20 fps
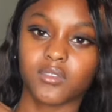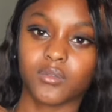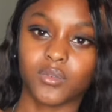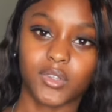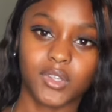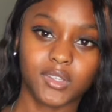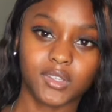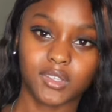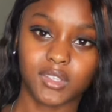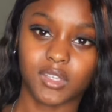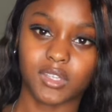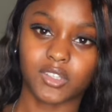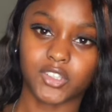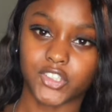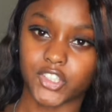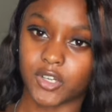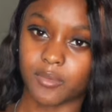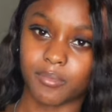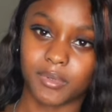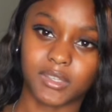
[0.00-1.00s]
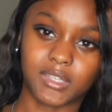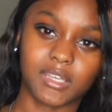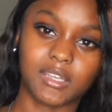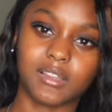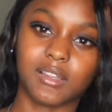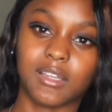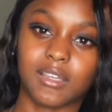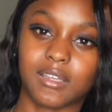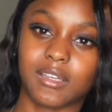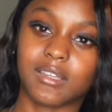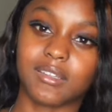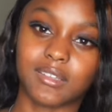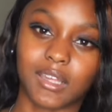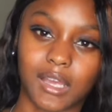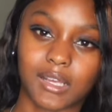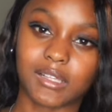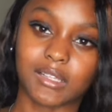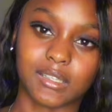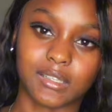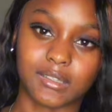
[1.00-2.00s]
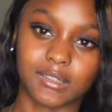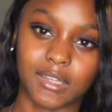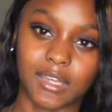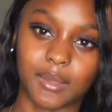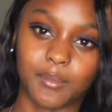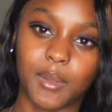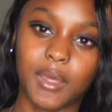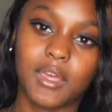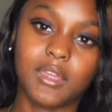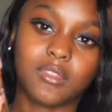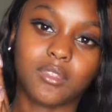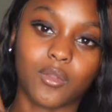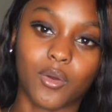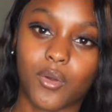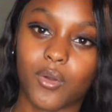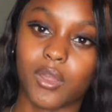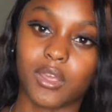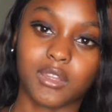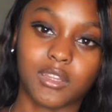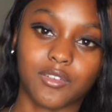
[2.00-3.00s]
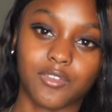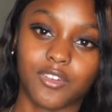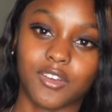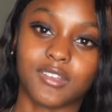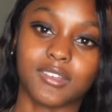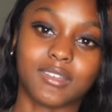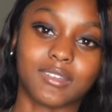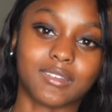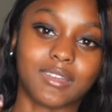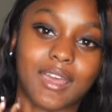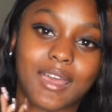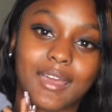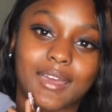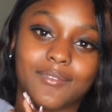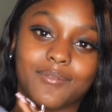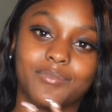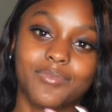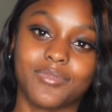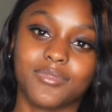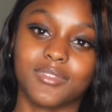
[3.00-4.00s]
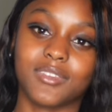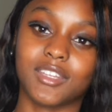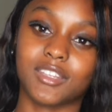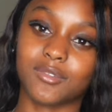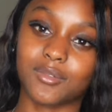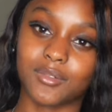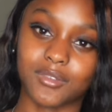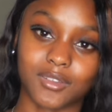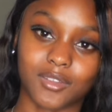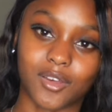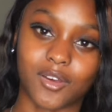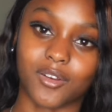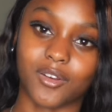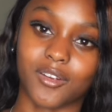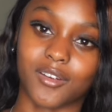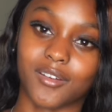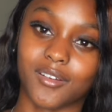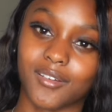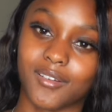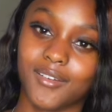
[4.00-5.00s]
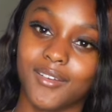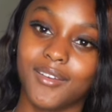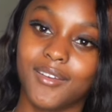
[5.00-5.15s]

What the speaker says: Well, this is another shirt, but they look exactly the same. The only difference is that this one's longer.